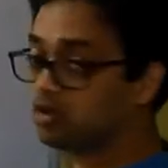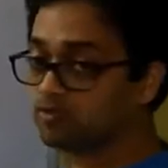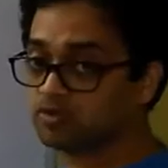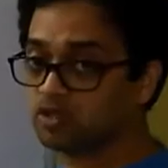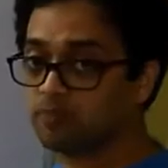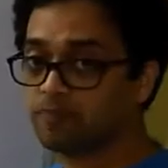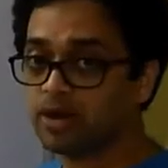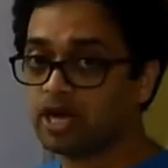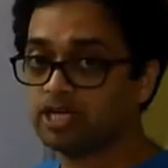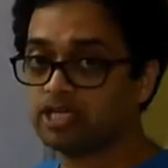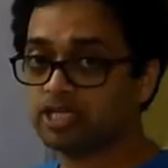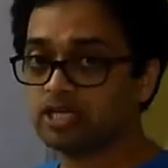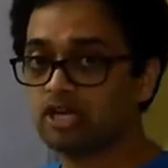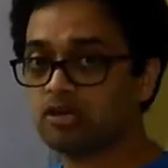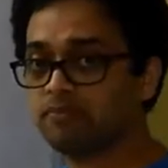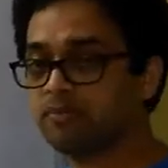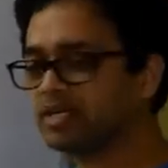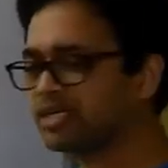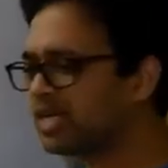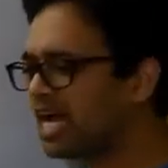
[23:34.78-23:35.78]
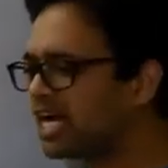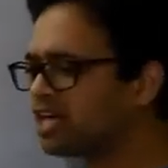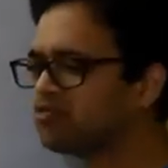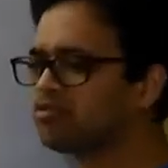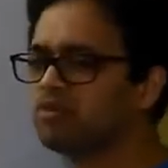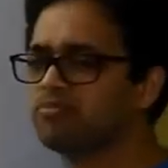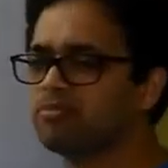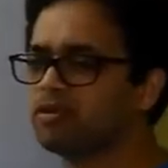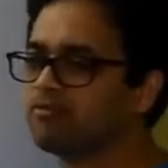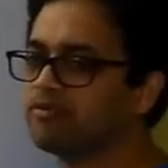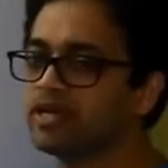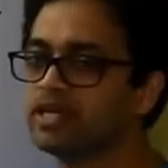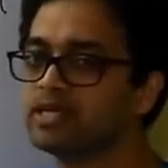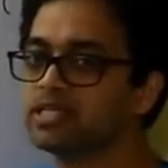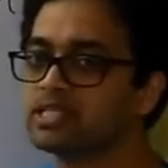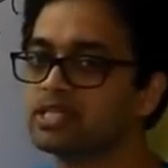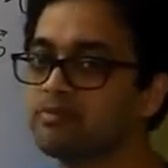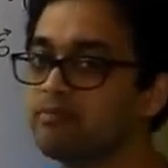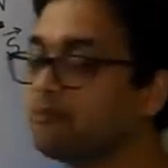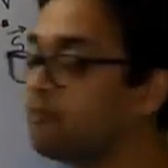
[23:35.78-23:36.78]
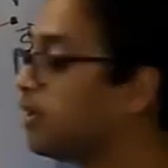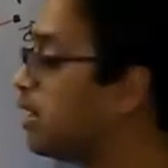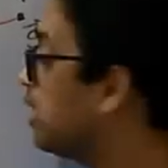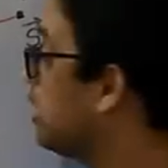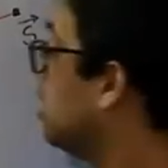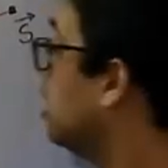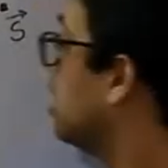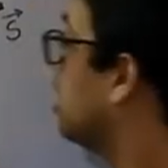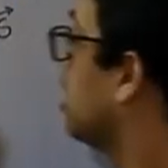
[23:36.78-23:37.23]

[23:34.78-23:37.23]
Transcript: of the particle, but that will be very simple,